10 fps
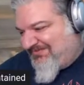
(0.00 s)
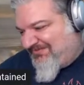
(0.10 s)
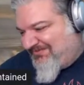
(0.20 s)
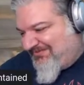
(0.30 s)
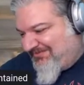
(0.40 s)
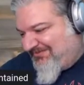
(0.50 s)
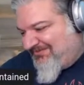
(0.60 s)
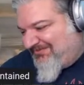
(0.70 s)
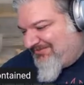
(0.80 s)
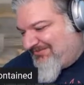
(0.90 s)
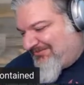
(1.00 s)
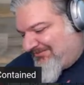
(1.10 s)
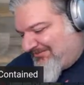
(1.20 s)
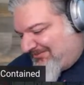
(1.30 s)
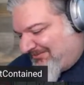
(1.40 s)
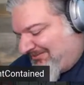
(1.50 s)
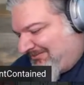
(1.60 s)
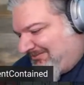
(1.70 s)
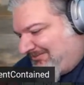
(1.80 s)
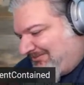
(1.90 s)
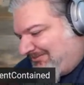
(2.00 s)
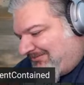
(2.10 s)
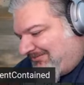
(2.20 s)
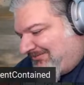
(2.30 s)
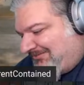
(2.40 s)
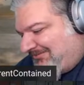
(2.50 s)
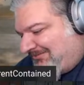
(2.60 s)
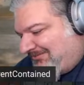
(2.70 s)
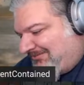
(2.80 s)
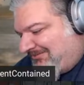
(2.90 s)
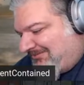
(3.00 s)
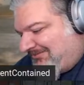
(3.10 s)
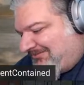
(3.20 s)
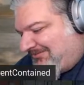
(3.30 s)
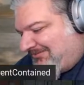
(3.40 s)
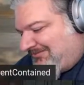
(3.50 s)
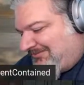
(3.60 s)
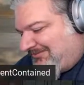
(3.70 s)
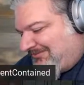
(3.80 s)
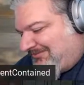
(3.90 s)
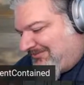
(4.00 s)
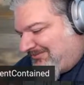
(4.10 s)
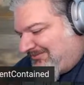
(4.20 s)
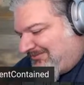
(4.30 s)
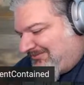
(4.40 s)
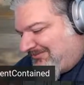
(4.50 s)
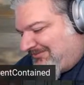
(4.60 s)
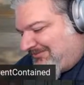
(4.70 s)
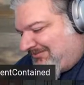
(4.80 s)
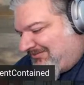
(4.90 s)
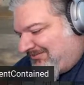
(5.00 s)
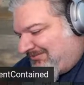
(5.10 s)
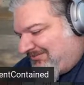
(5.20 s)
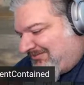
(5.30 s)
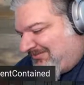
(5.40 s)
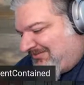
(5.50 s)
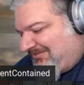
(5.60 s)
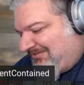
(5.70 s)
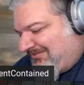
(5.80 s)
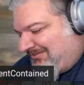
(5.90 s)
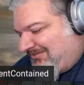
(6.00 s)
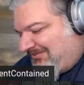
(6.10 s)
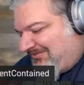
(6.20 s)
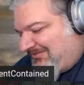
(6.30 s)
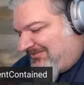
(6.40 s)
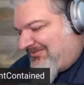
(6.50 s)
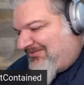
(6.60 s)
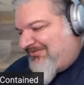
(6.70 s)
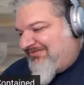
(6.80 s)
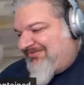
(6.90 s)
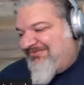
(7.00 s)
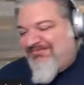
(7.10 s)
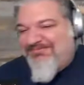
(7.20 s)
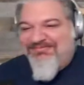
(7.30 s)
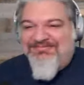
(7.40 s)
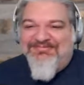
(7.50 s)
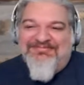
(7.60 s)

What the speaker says: (not speaking)